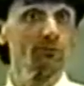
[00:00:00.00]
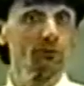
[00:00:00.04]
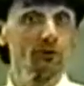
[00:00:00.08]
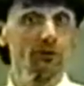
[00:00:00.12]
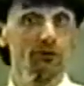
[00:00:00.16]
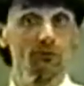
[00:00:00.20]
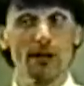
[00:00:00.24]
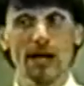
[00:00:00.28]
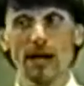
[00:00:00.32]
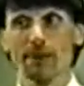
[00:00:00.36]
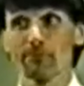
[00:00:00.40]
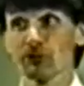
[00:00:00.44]
to
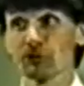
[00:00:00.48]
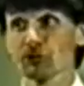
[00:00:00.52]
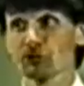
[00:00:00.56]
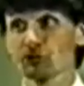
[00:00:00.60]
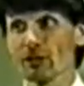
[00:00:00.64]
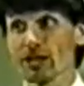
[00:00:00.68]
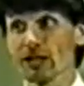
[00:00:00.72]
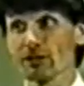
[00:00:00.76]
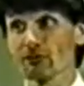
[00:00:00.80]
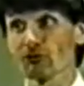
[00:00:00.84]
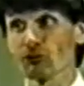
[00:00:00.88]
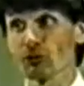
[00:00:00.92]
put a rapid
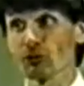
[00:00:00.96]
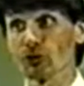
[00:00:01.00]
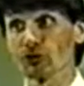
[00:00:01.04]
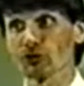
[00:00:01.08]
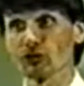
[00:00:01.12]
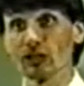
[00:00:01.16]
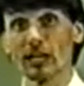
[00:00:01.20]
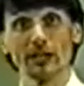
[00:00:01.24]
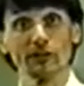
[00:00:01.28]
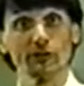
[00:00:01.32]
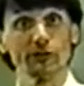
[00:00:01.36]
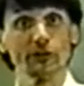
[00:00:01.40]
strike
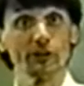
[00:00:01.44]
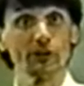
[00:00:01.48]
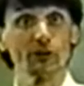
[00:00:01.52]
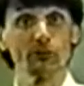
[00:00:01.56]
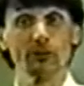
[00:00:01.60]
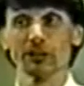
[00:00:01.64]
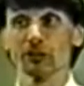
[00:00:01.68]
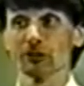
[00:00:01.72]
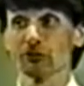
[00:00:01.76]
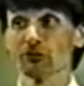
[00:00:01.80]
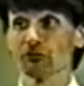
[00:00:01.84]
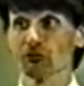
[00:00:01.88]
force out there.
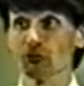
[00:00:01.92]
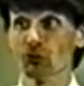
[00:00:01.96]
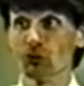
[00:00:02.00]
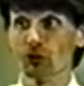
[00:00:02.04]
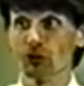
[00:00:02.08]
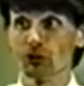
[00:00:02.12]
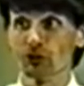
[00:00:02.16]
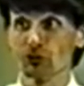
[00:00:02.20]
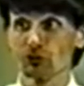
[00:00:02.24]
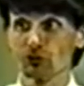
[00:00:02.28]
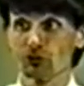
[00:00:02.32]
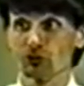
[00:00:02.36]
We can
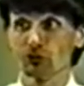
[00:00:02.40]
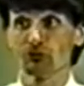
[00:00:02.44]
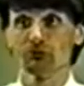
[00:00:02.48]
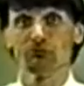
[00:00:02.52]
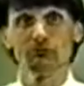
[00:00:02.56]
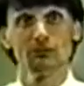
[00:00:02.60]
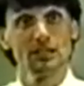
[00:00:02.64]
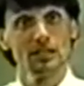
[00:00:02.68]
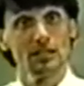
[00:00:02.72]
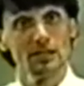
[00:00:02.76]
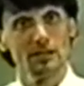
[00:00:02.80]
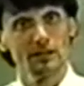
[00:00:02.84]
afford
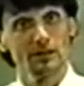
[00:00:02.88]
to